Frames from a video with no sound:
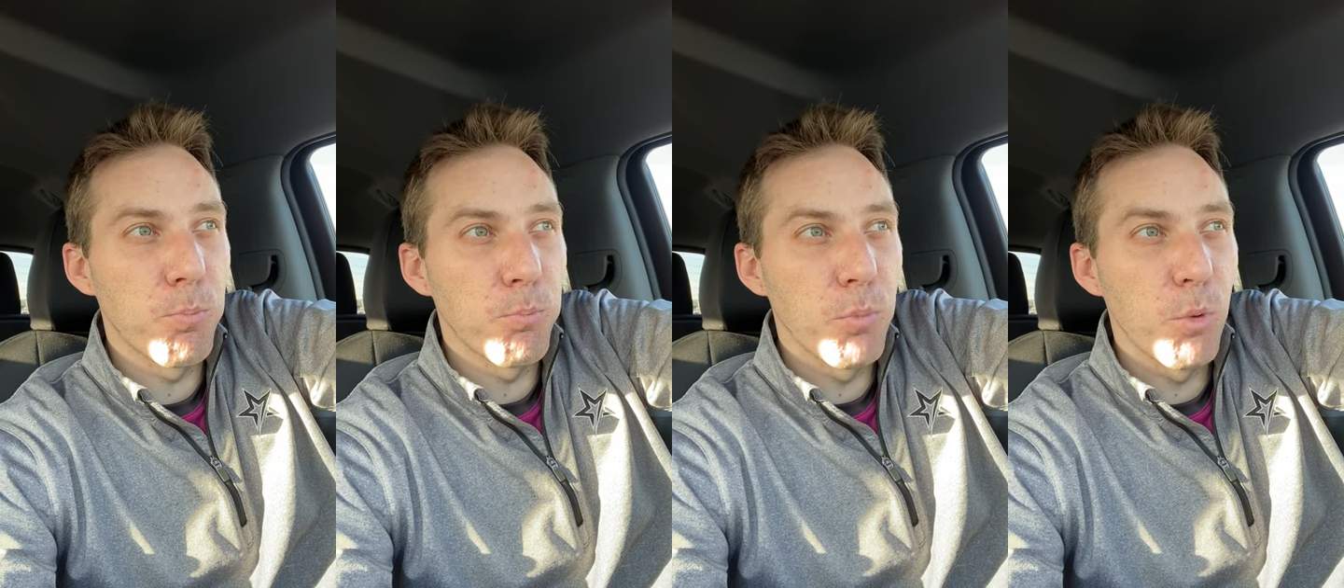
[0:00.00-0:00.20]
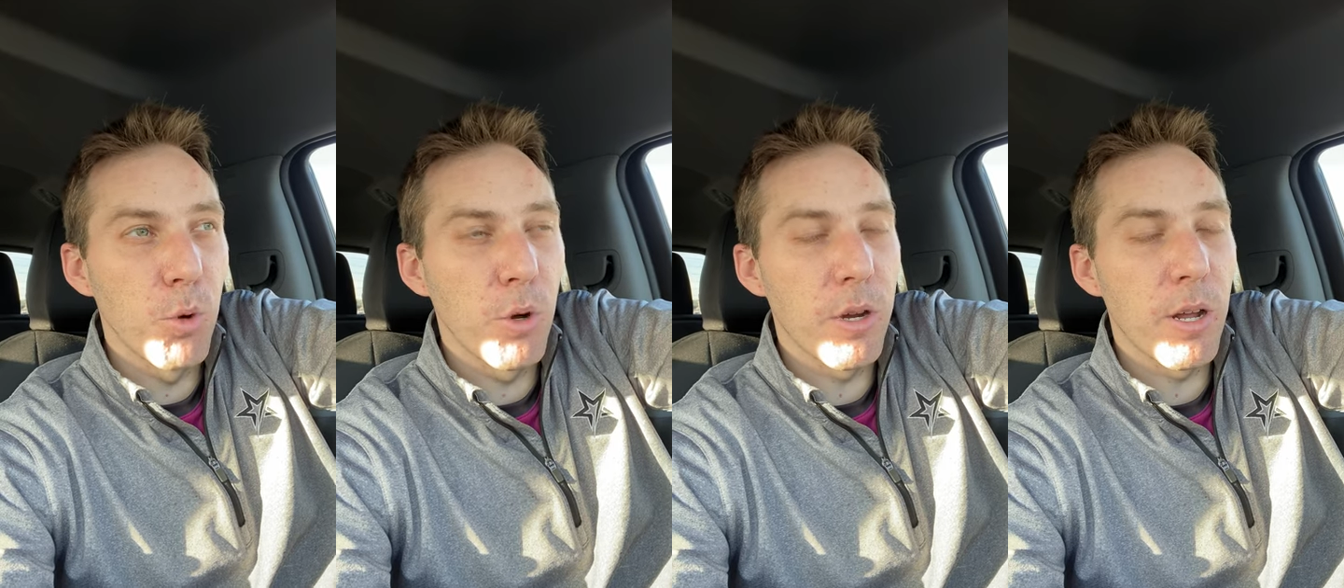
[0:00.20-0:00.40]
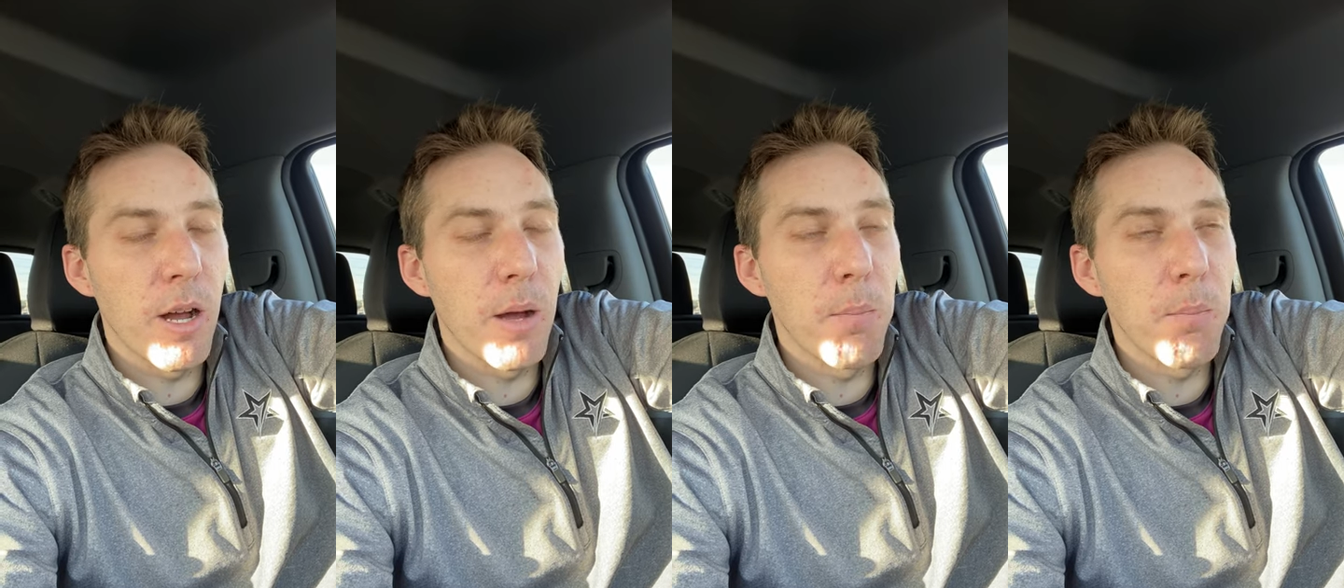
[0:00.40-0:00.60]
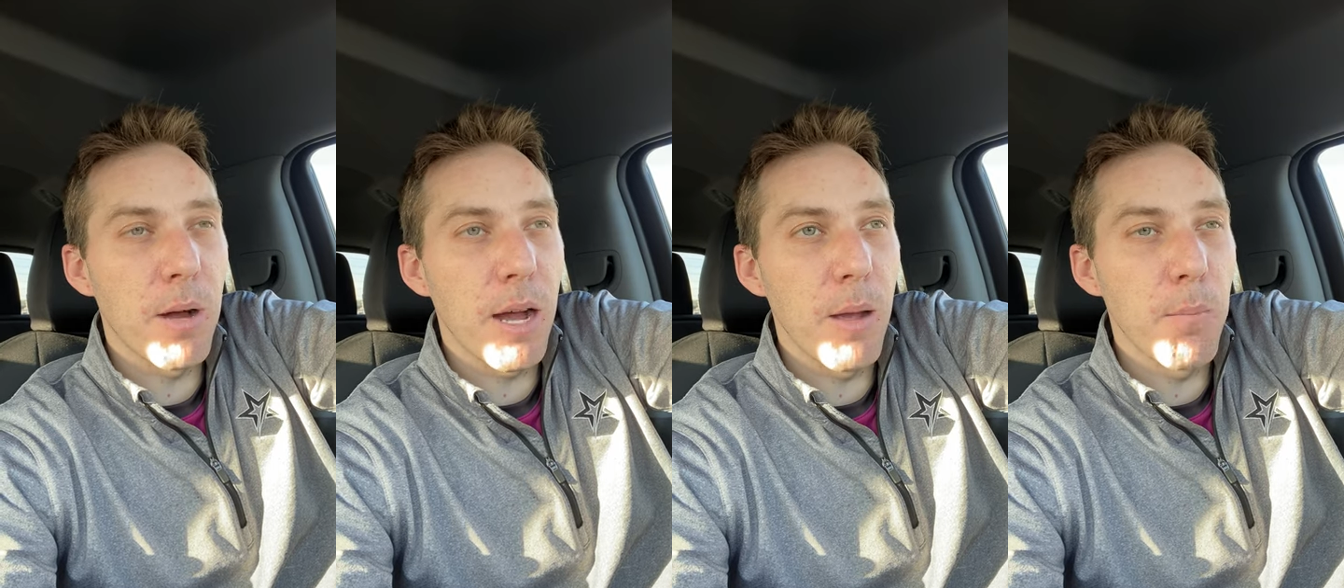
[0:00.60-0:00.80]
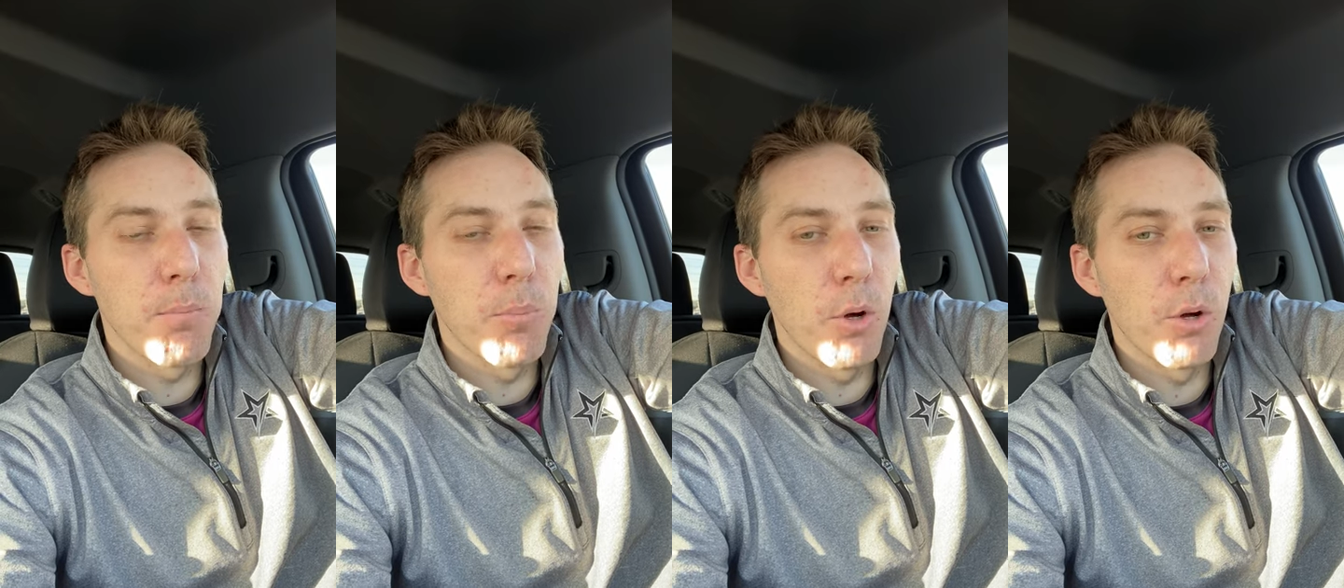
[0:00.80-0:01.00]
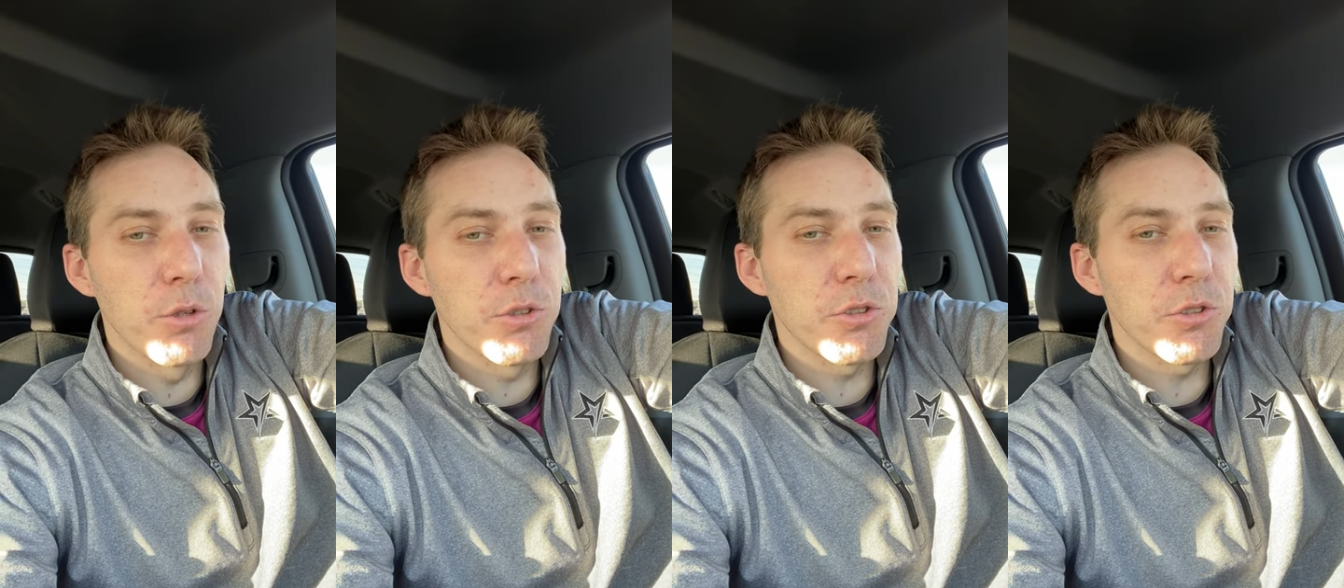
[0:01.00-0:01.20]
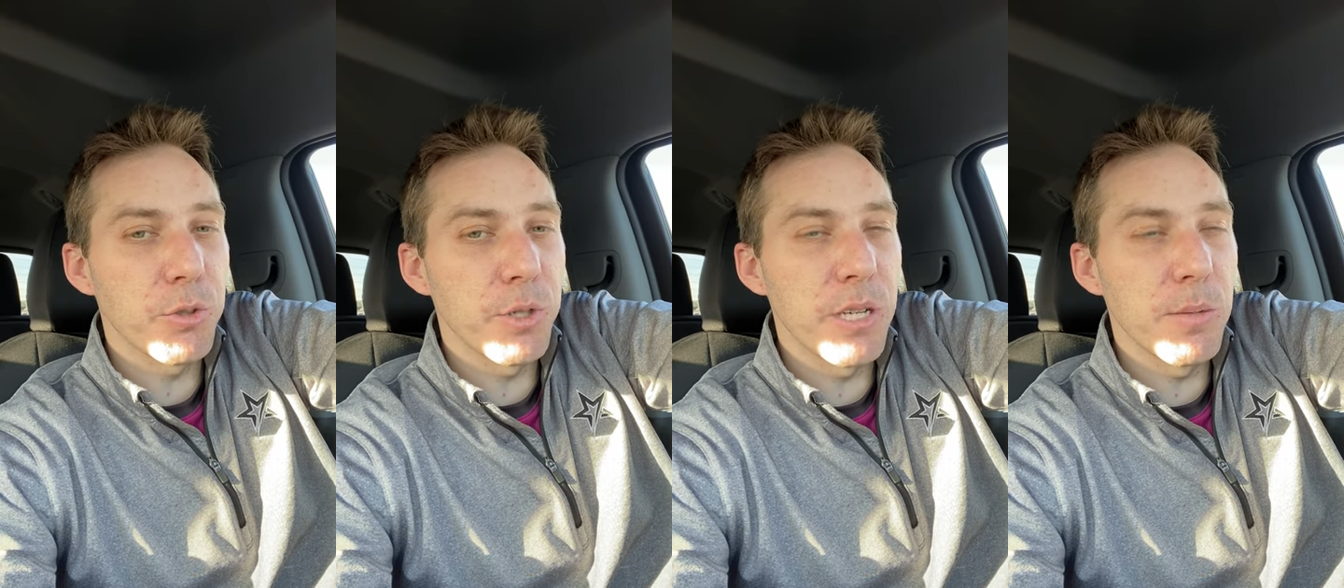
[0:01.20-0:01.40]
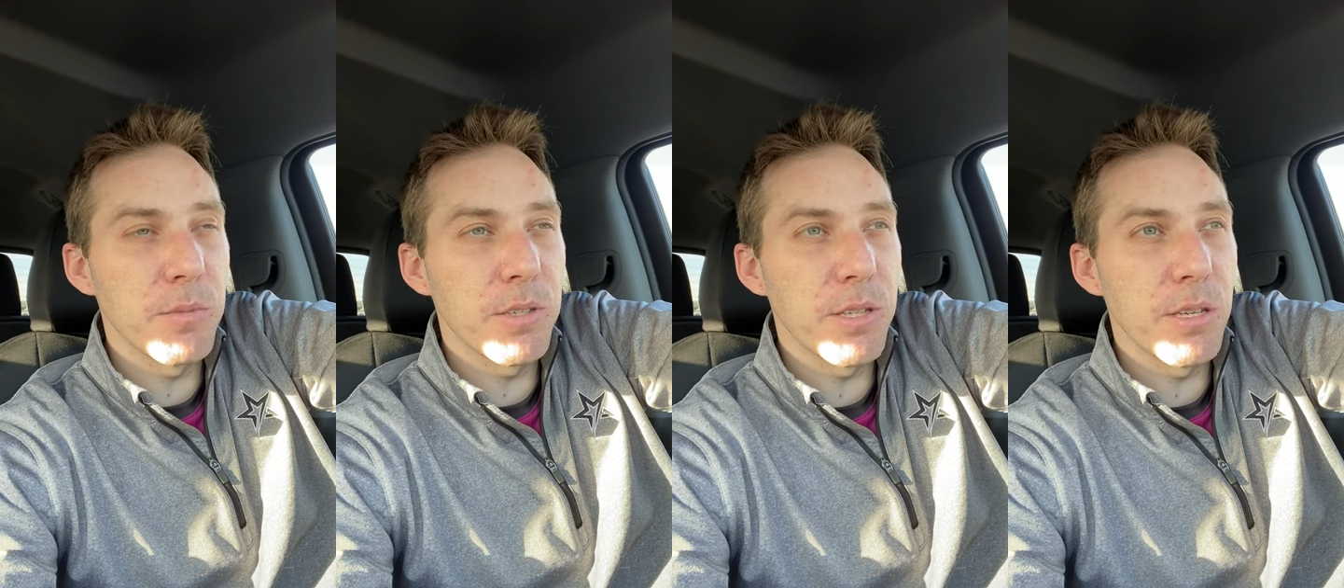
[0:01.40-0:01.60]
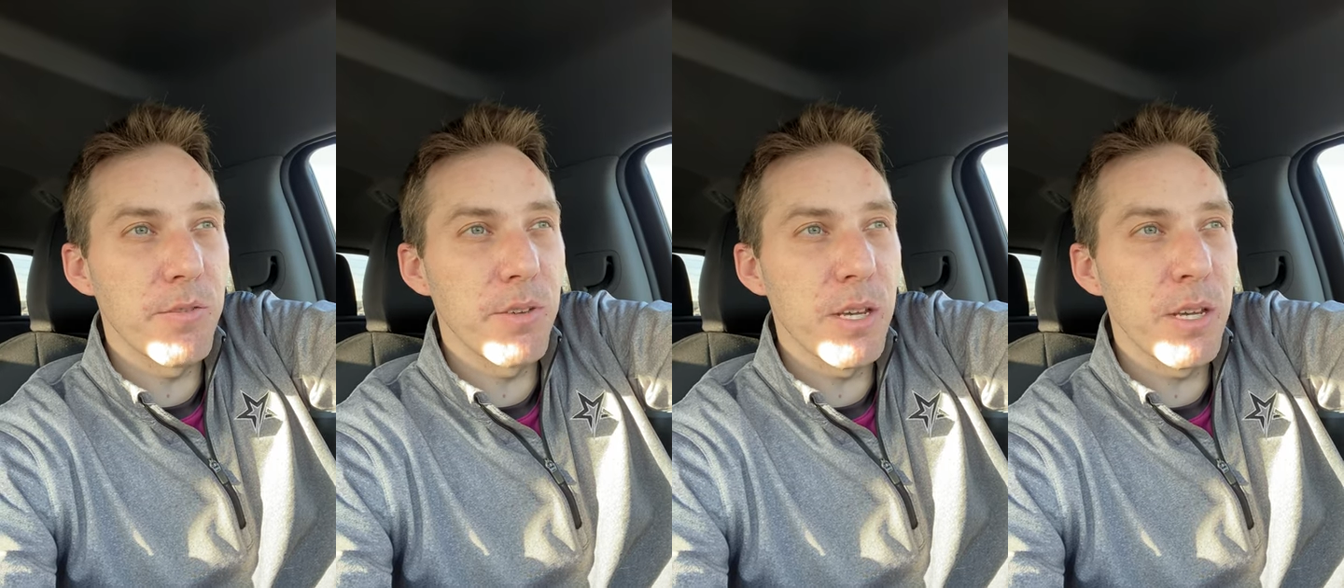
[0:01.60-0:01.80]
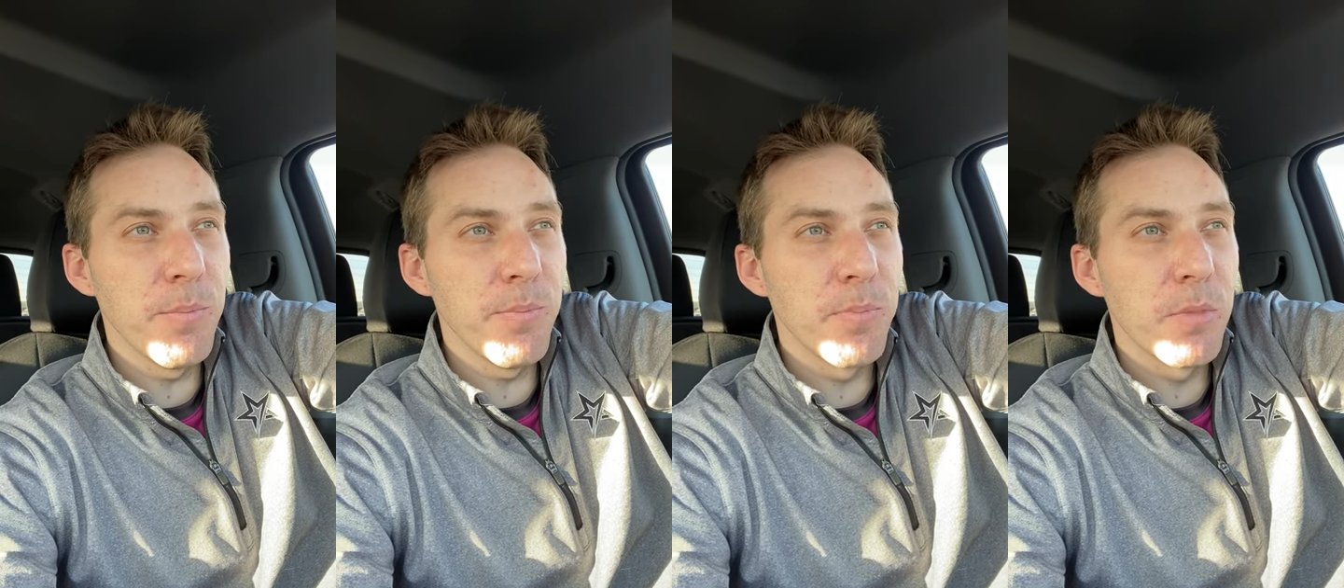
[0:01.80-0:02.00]
put on by Bowlstream
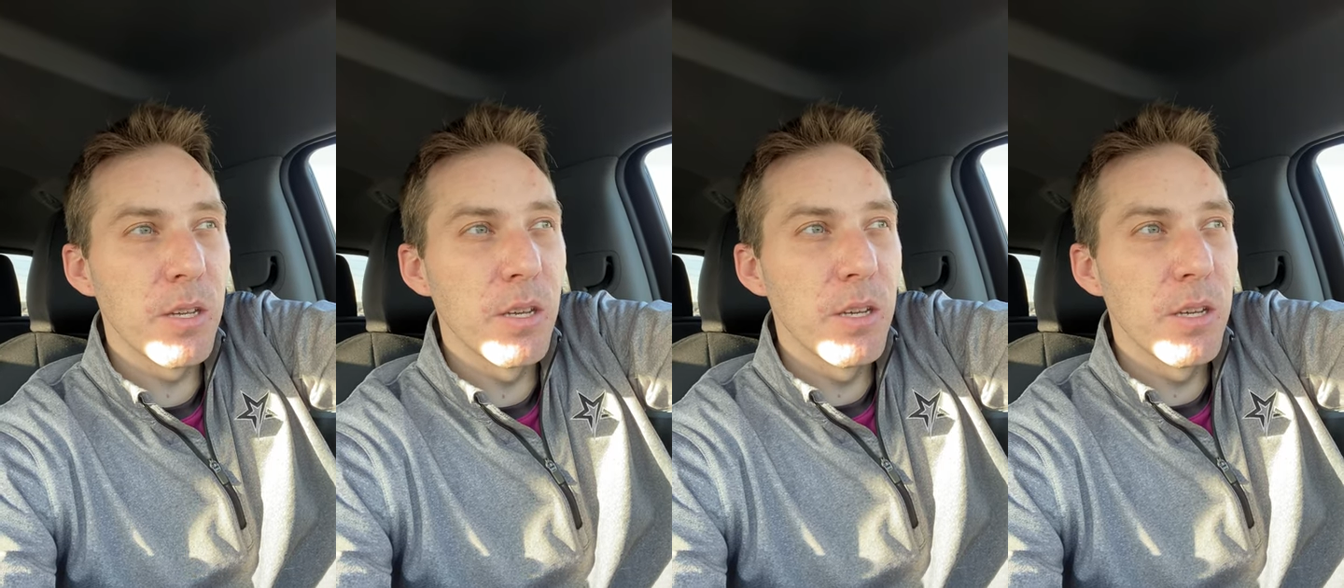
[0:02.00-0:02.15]
TV.